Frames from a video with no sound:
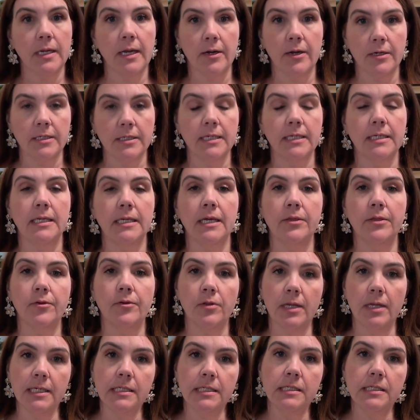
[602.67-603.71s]
guaranteed to get their
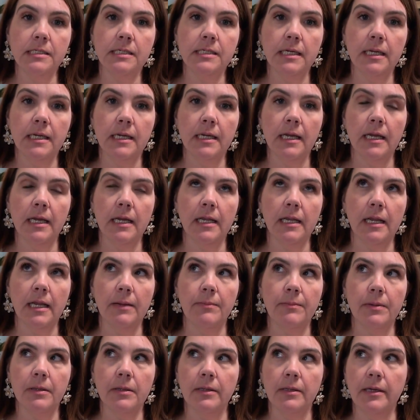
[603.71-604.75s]
licensing, and I
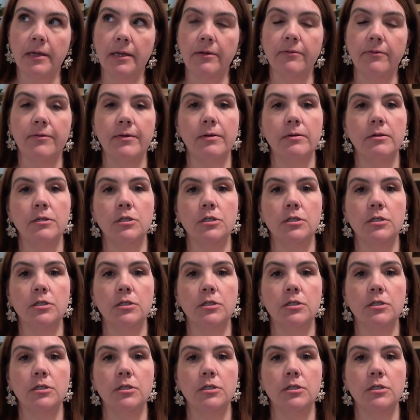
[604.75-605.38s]
believe it